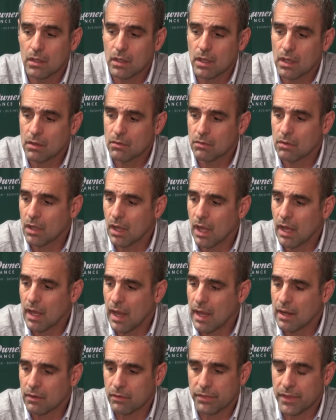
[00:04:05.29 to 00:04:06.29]
Yeah, well, I,
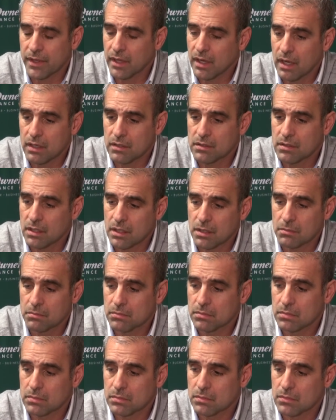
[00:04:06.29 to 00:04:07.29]
I don't think our
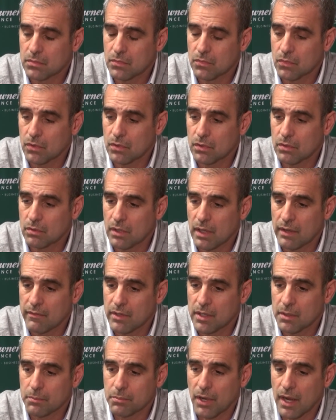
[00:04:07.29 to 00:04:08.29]
team will have
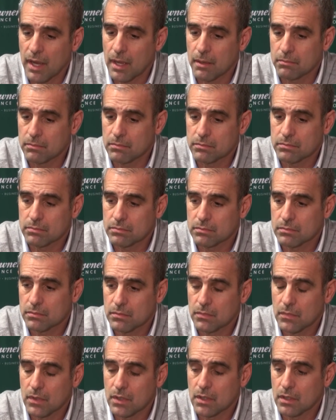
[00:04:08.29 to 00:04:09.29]
any problem
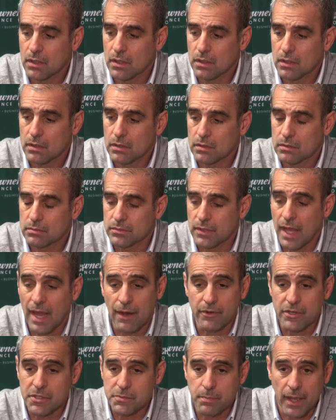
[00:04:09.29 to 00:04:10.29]

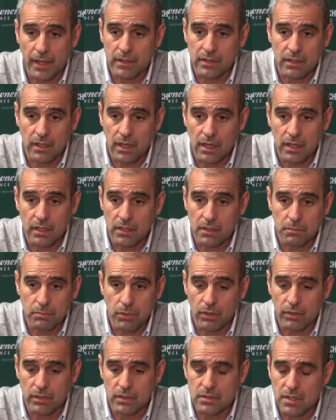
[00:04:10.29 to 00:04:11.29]
not respecting any of the
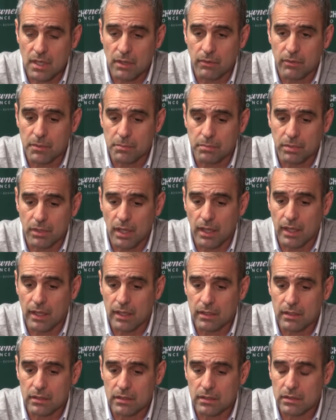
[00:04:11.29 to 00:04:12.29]
opponents that we
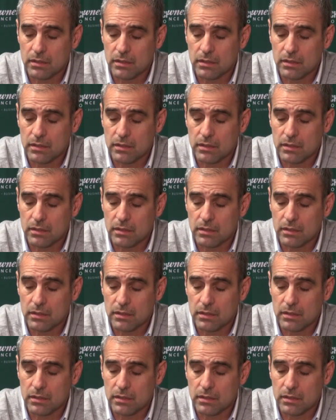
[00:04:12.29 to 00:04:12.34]
play,